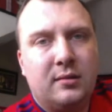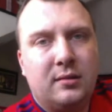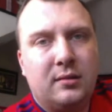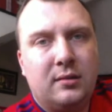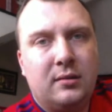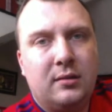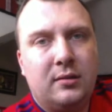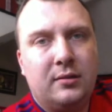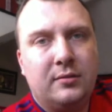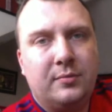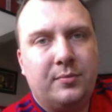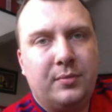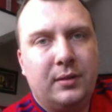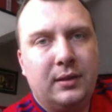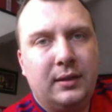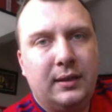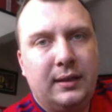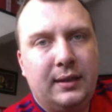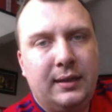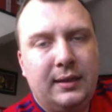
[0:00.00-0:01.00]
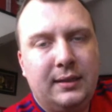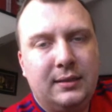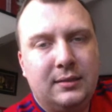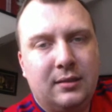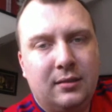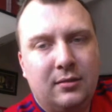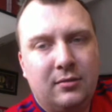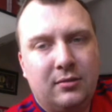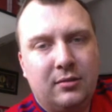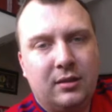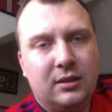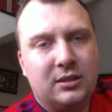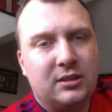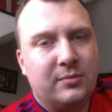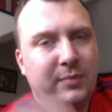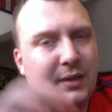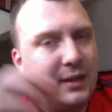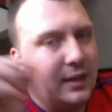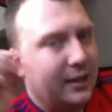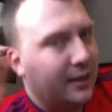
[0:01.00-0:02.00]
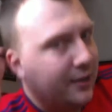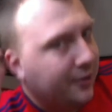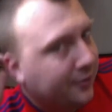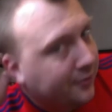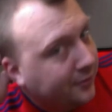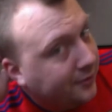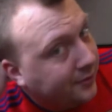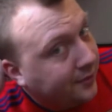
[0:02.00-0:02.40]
Oh, please don't do this to me now.